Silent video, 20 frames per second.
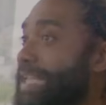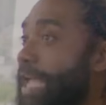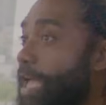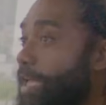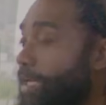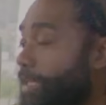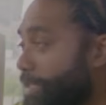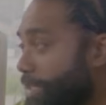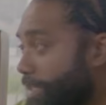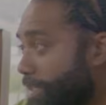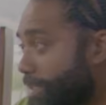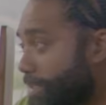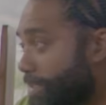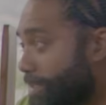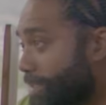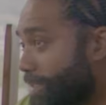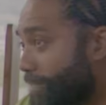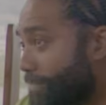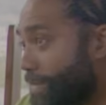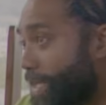Ghana
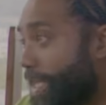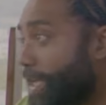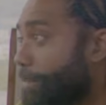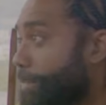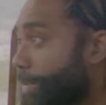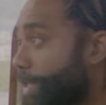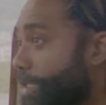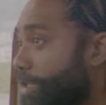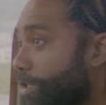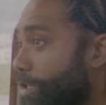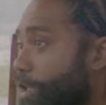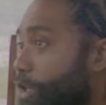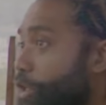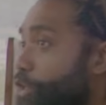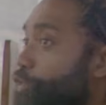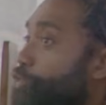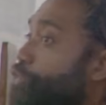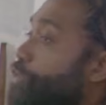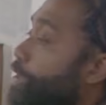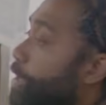is developing.
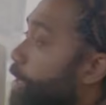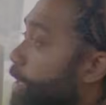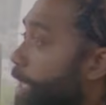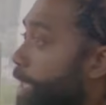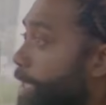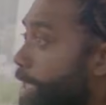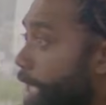You should look at